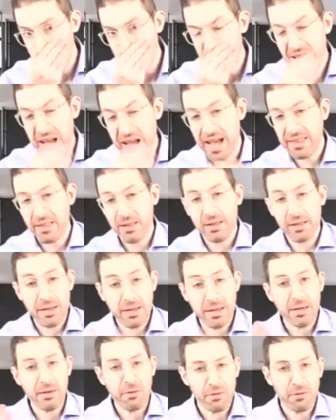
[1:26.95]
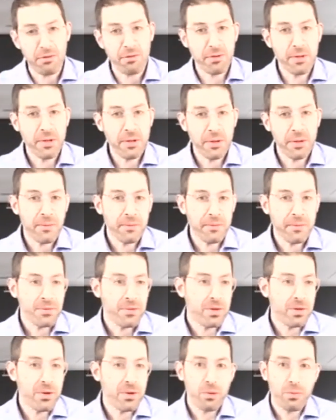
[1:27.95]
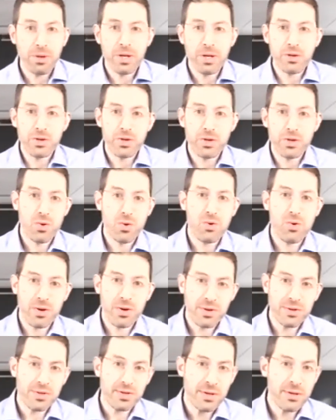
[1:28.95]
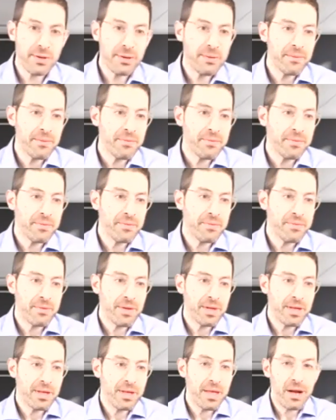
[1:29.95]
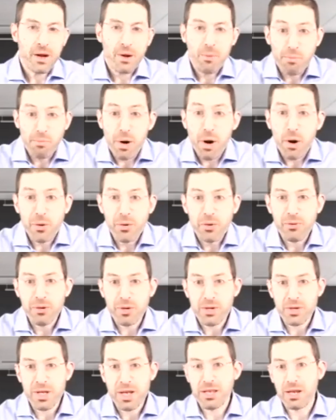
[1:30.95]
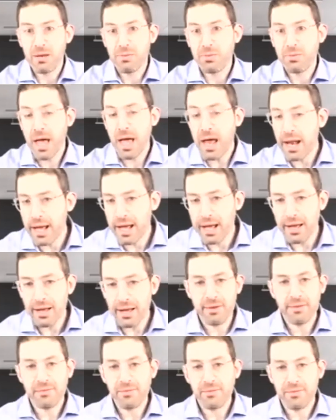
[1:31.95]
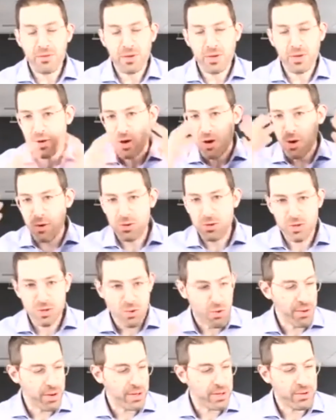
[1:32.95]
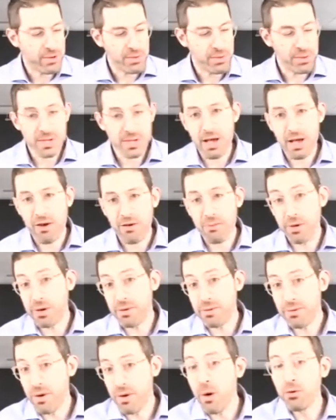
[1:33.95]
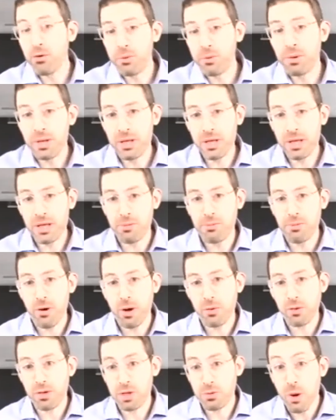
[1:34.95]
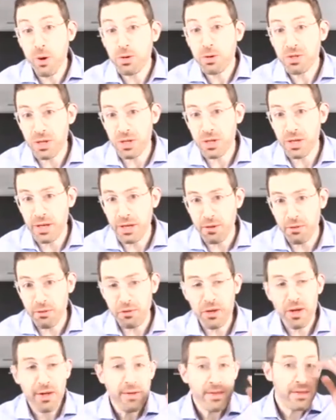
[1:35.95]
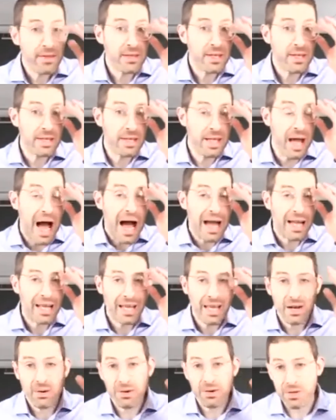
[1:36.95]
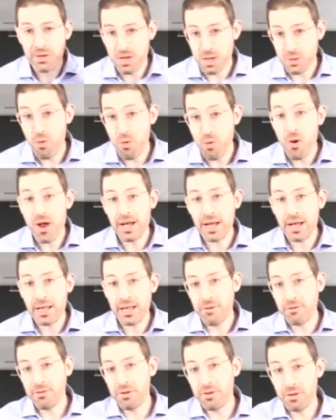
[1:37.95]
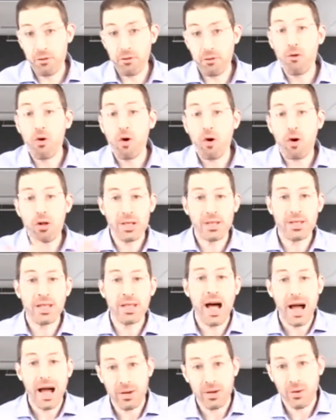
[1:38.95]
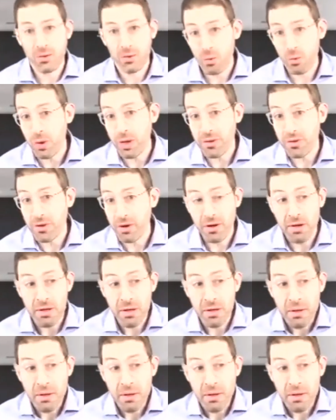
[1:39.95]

They had to leave the European shores, get on a boat, which they ended up getting, which is a whole story into itself. But ultimately, the boat was supposed to leave to dock here in the spring. It left in the fall. It docked here in the winter.